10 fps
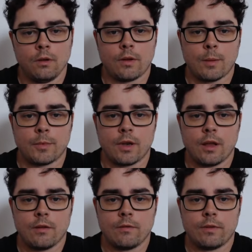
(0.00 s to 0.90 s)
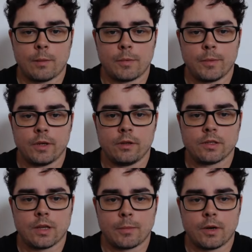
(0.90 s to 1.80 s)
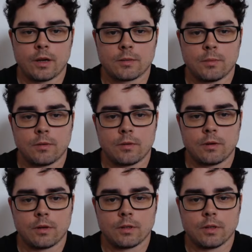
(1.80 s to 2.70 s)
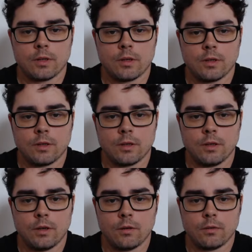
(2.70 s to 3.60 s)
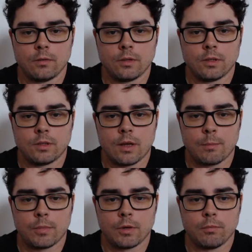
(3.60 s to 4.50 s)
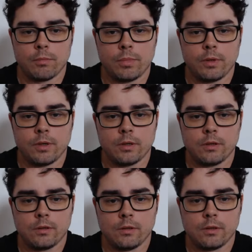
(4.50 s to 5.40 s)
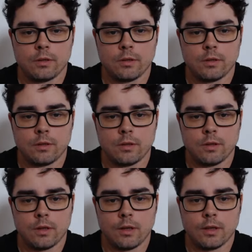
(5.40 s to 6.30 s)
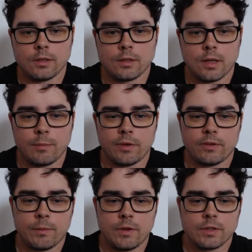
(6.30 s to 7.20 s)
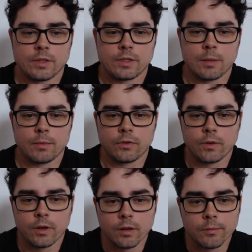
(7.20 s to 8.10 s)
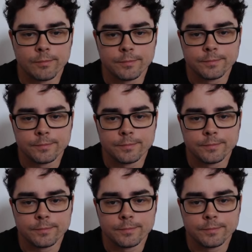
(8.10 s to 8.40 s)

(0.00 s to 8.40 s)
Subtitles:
Sapper dev, Sapper build, Sapper export, node Sapper build, and then Cypress. I'm not using Cypress right now.